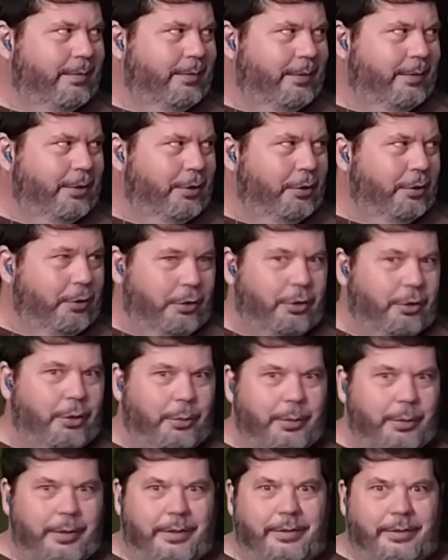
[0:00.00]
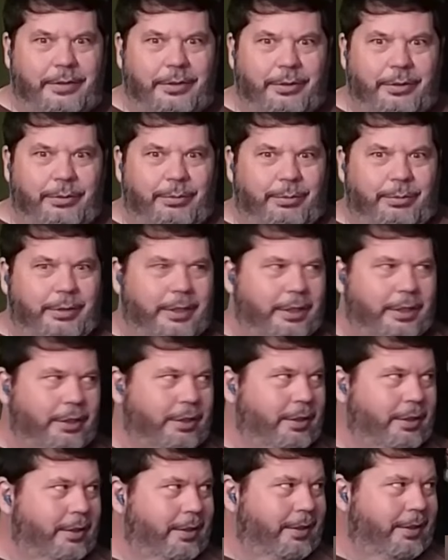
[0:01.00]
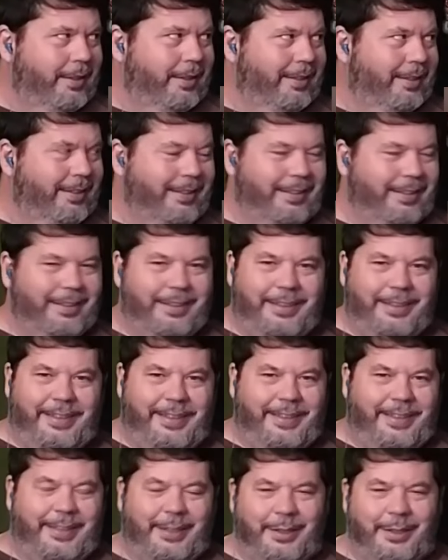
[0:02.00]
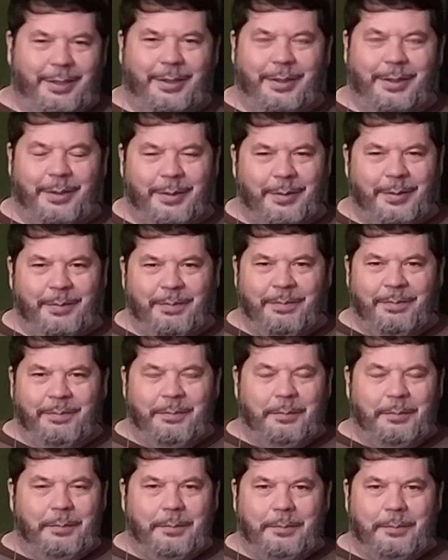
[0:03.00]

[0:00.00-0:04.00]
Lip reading: (not speaking)